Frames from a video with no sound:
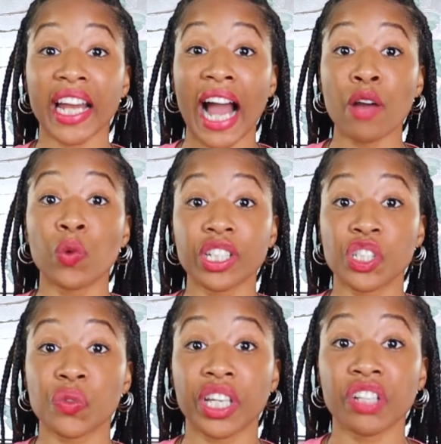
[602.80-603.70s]
that I want
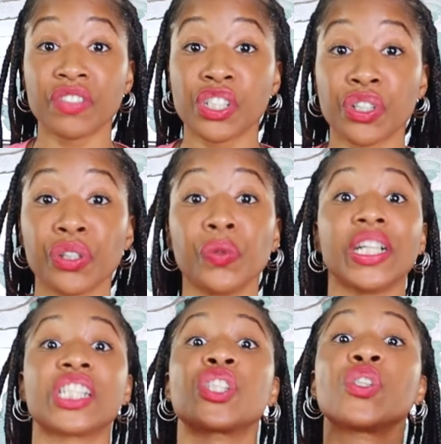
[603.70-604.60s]
to give to you
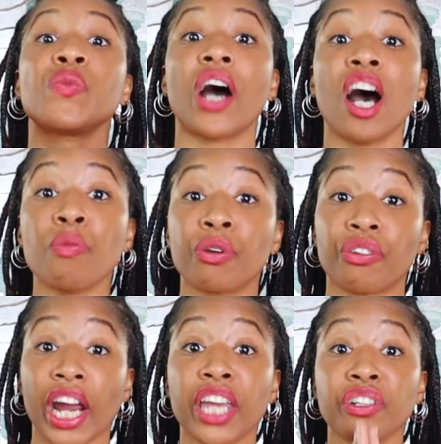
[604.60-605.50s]
is to
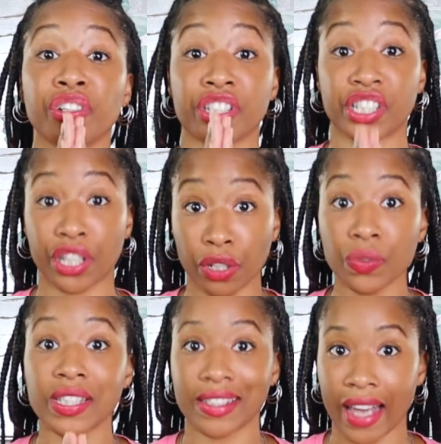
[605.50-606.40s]
upgrade your
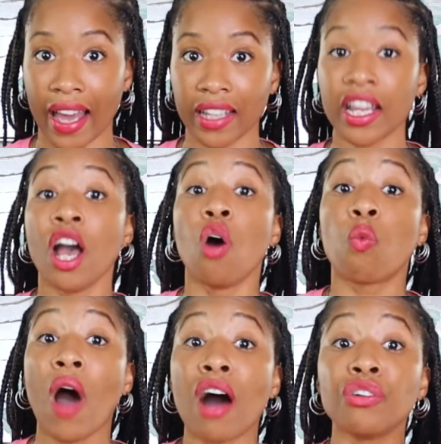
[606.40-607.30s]
skill set.
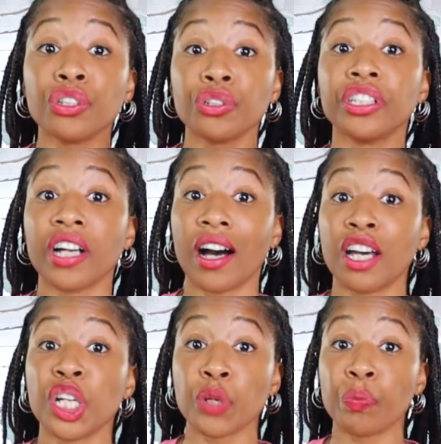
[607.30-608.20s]
While you're
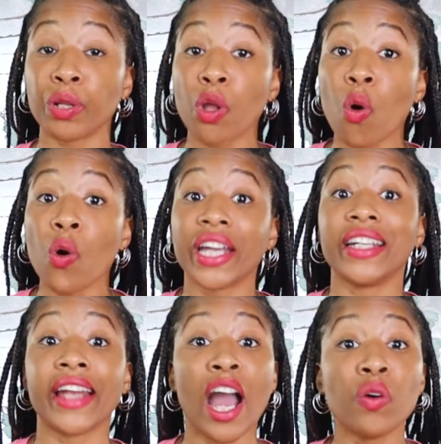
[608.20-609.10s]

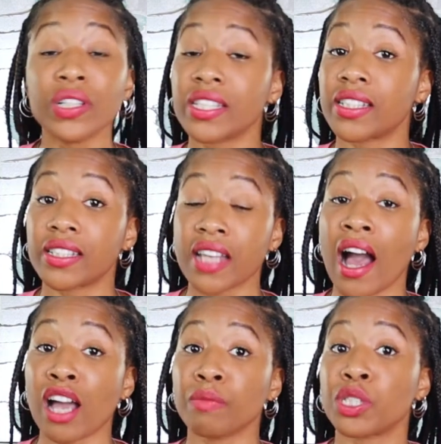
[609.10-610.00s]
unemployed, now is the
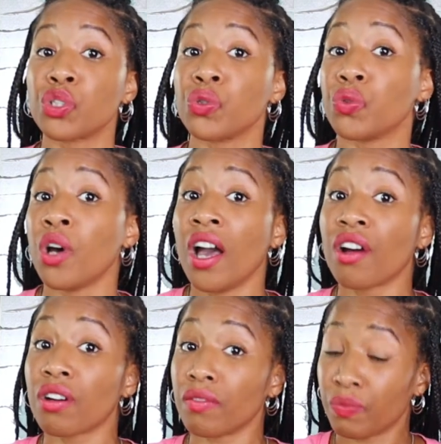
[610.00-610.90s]
time to
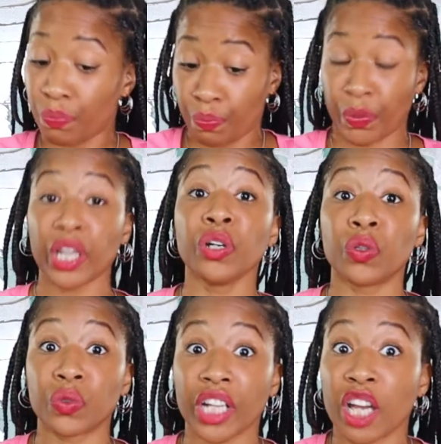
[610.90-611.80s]

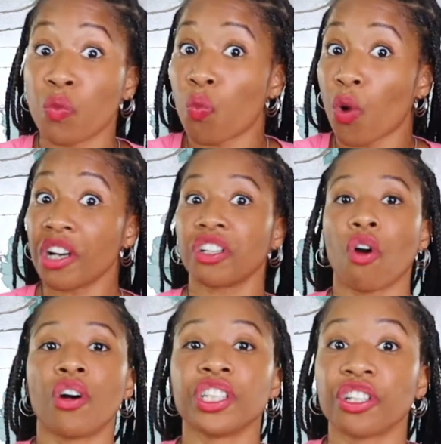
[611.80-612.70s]
build and
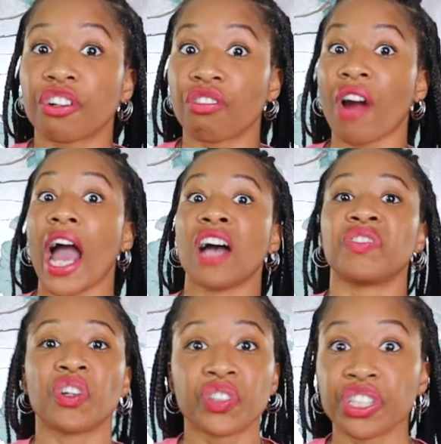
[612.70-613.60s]
work on your
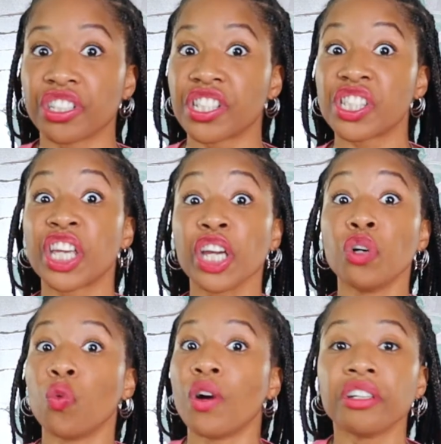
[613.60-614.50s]
craft, on your
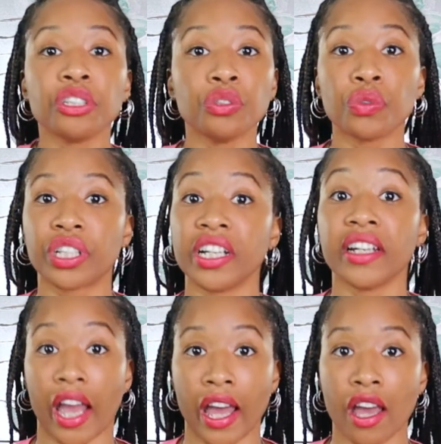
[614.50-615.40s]
skill. What are you
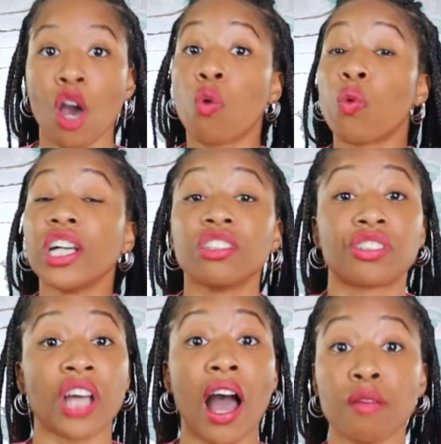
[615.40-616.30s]
good at? What
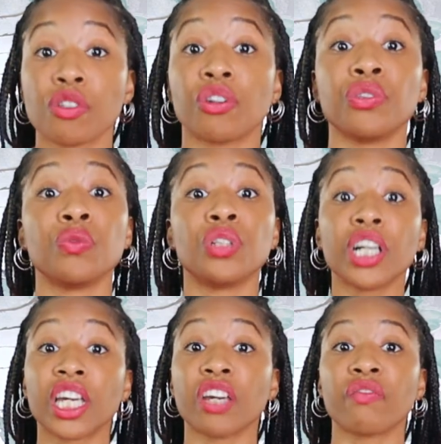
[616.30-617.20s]
jobs are you
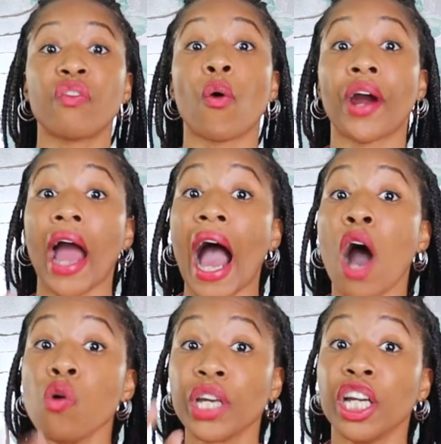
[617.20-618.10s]
looking for?
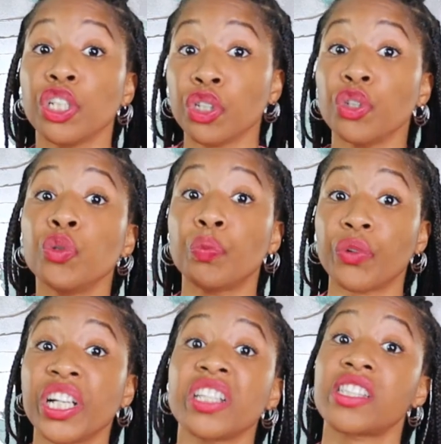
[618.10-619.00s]
How can you
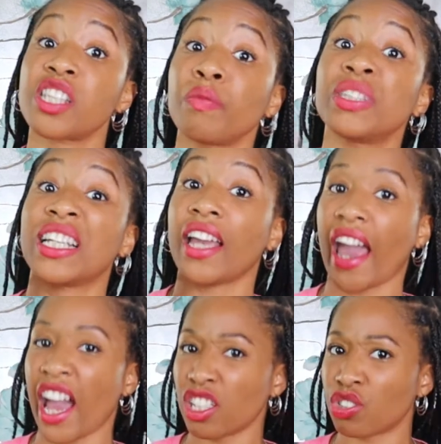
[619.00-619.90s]
bring something
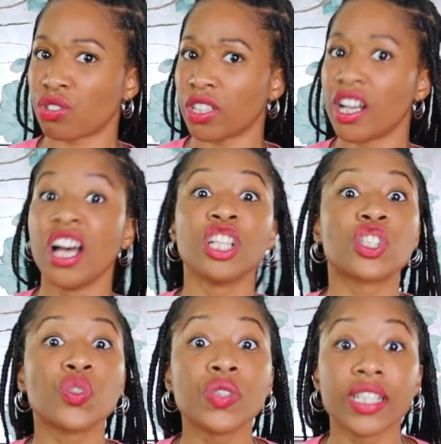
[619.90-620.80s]
extra
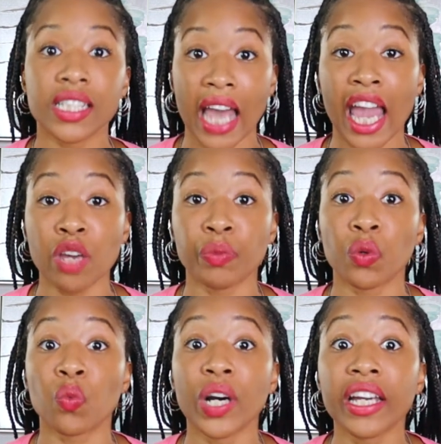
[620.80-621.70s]
to the
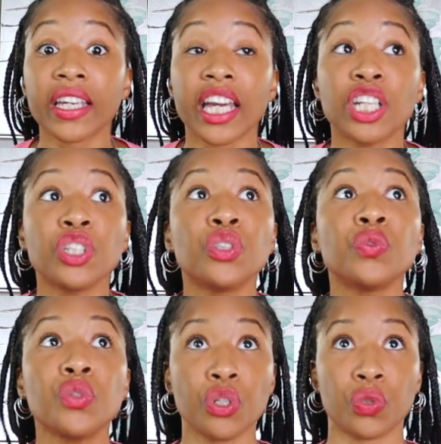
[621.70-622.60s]
table? What can
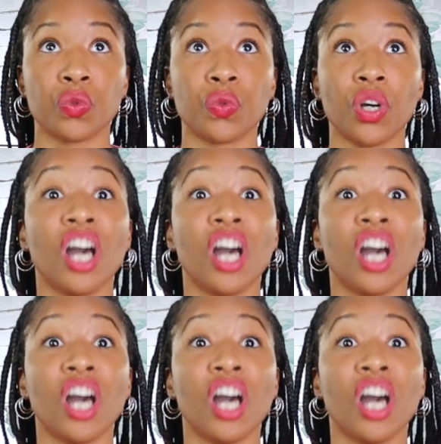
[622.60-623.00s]
you do